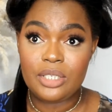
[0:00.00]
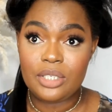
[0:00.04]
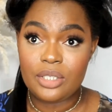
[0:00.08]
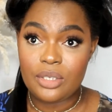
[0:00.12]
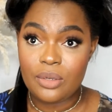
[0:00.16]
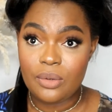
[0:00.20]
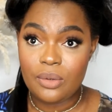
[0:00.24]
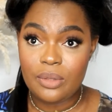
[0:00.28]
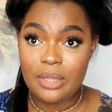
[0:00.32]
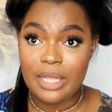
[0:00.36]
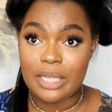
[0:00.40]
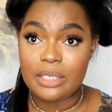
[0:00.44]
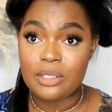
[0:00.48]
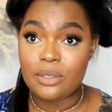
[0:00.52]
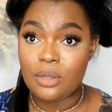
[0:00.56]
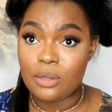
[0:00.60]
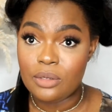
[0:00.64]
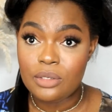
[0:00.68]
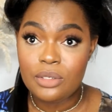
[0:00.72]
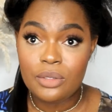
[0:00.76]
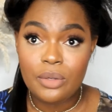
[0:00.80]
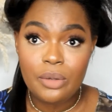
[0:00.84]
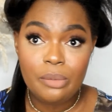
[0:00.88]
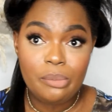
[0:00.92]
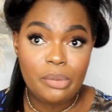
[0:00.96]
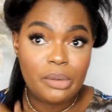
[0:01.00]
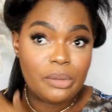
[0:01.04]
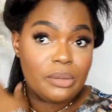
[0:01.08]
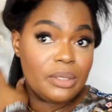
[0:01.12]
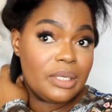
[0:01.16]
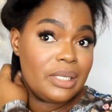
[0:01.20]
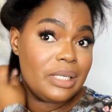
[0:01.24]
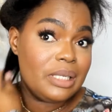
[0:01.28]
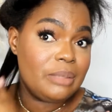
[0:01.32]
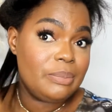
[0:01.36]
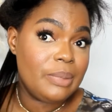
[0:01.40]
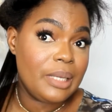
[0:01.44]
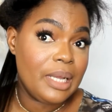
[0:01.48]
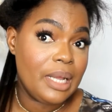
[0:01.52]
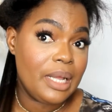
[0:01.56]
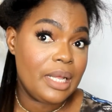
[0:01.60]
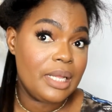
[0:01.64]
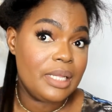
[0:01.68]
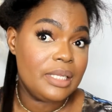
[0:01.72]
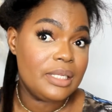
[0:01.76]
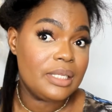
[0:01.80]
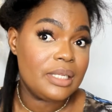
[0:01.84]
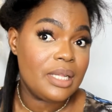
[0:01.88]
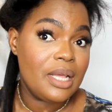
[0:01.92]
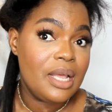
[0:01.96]
so that's also a bonus,
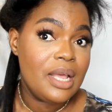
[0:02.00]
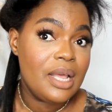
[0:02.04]
because